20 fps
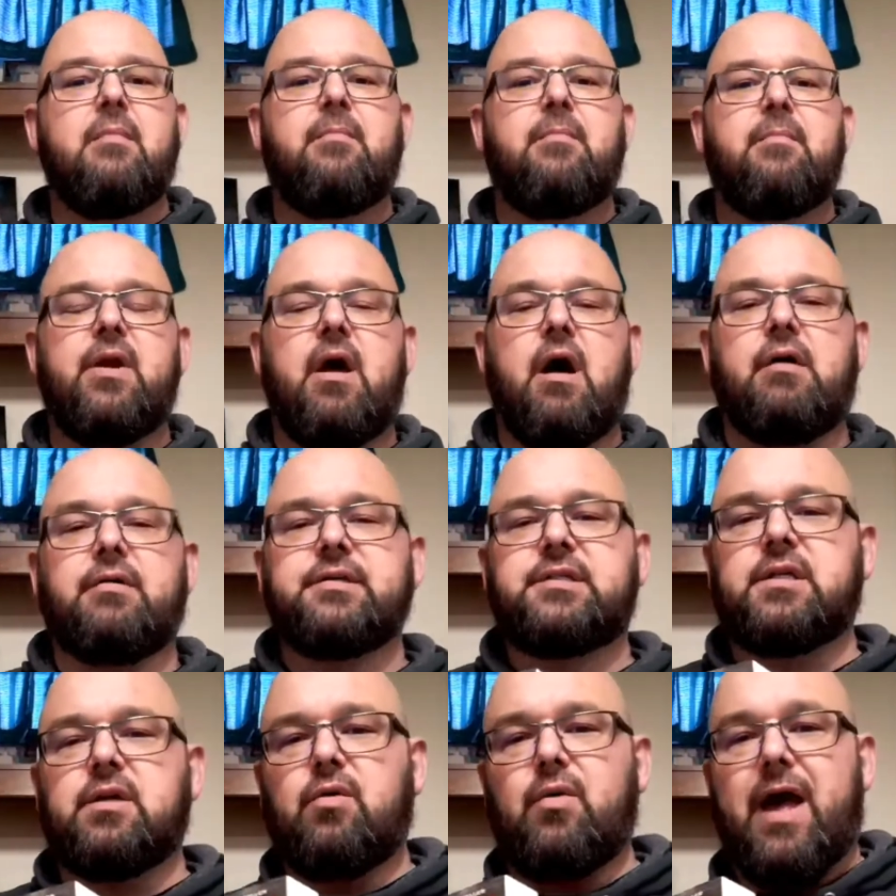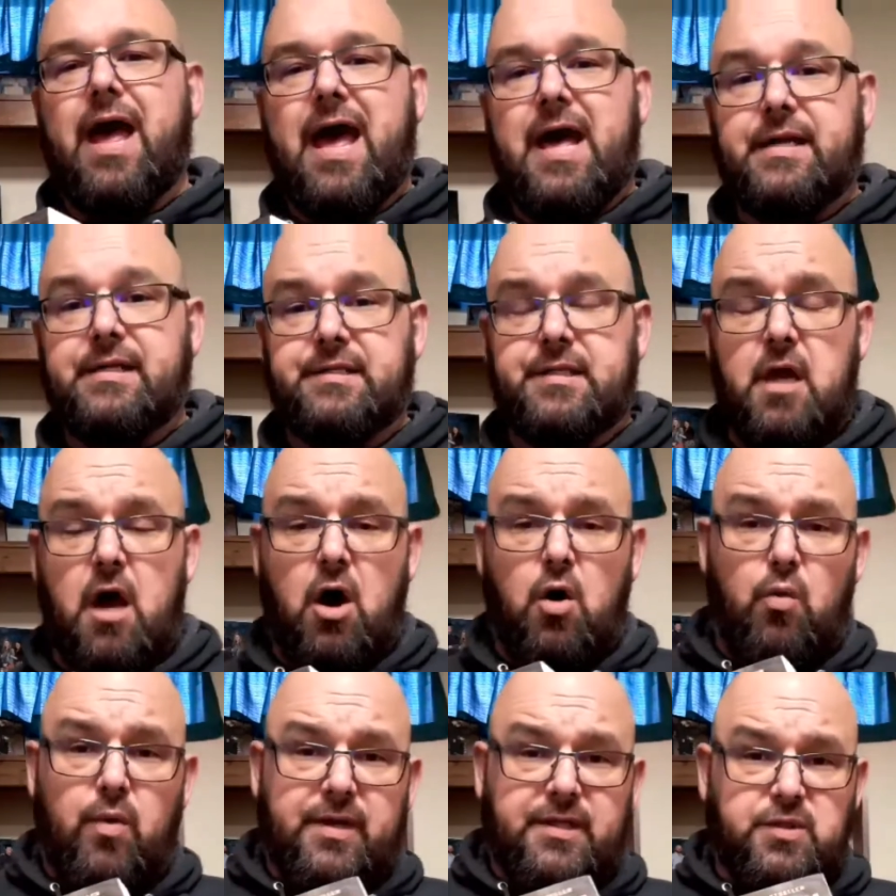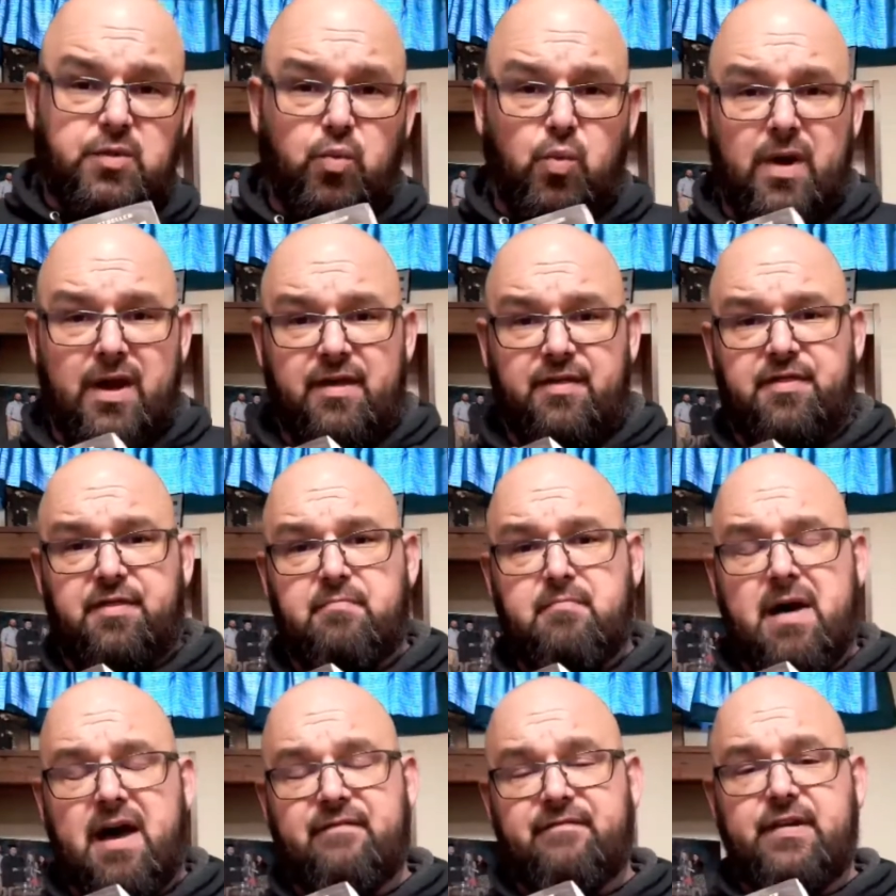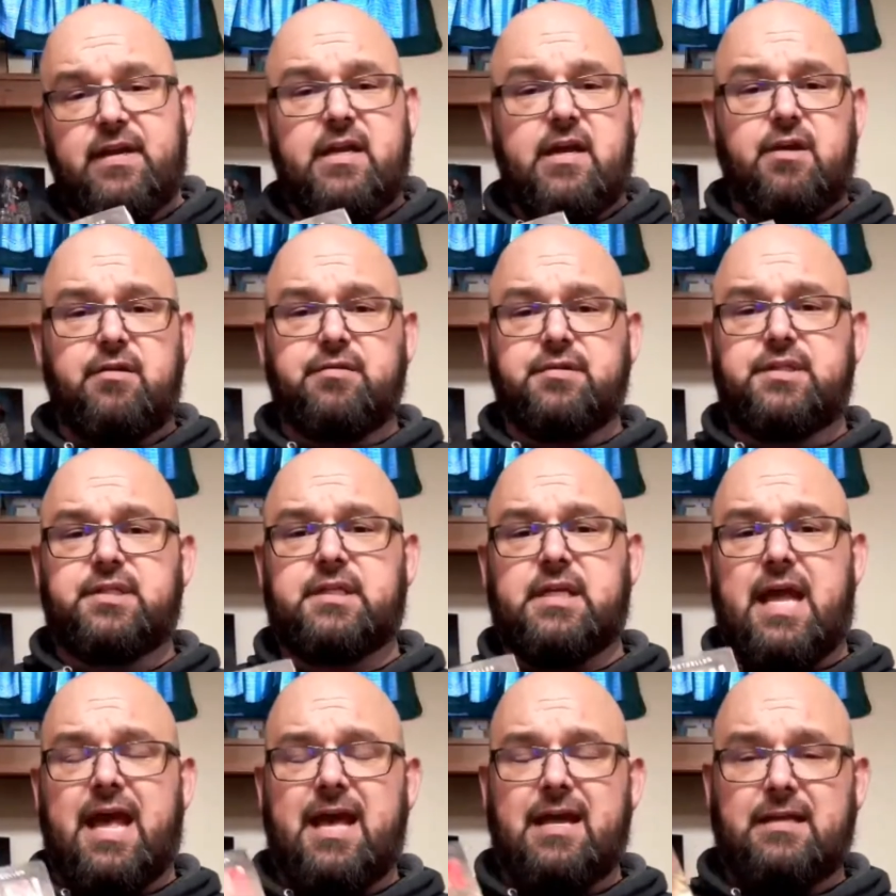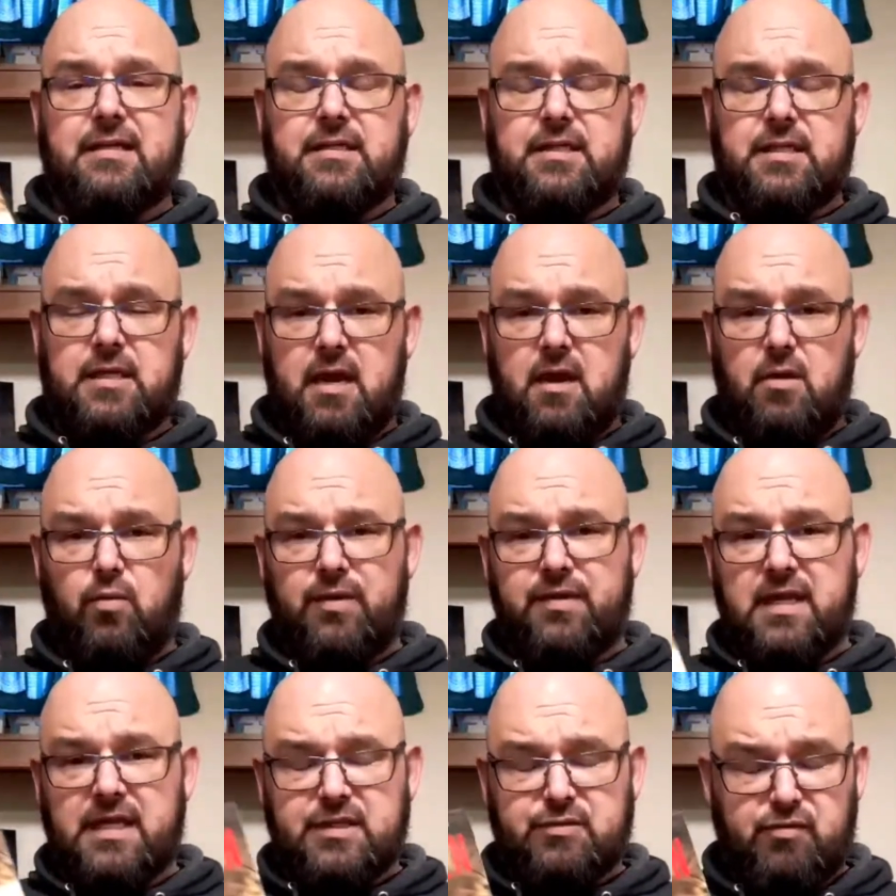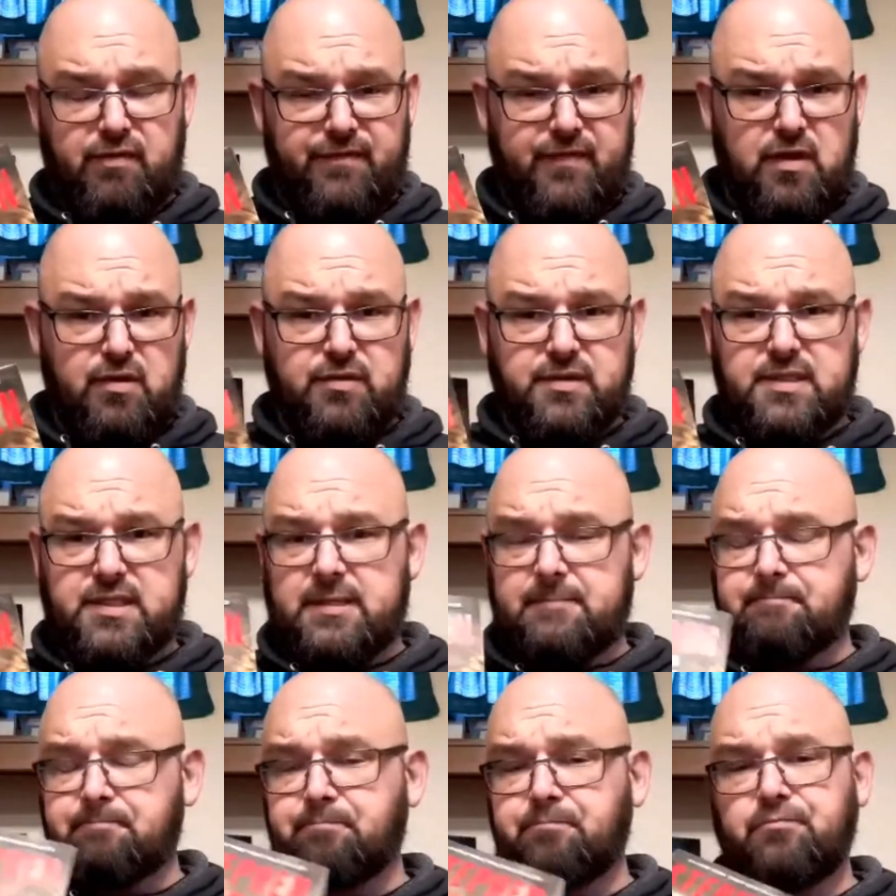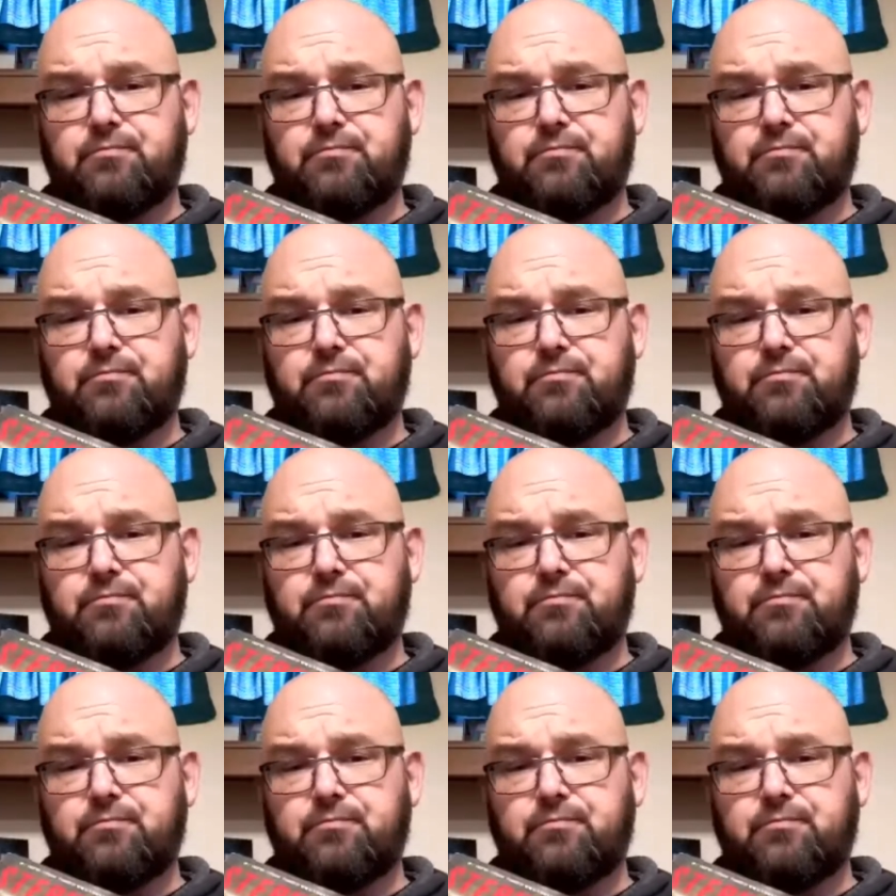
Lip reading: But also, as always with my videos and with these reviews,